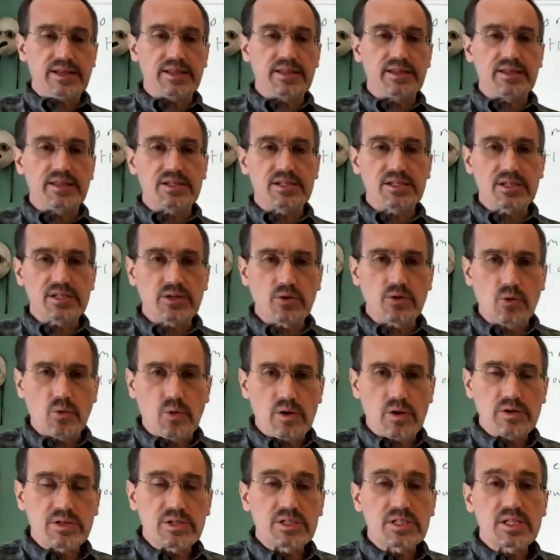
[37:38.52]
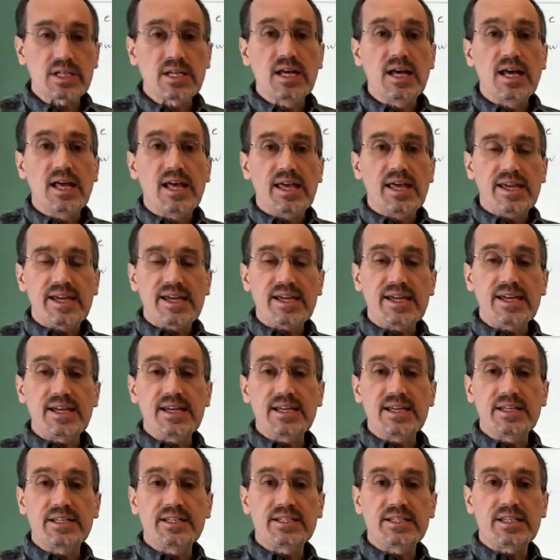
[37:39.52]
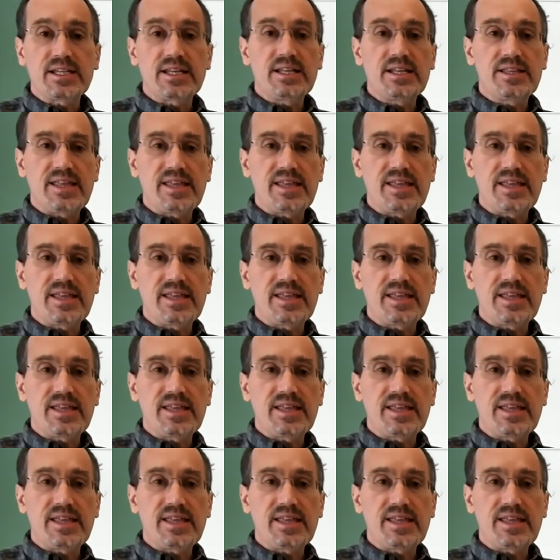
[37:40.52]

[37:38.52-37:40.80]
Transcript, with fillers: in this course is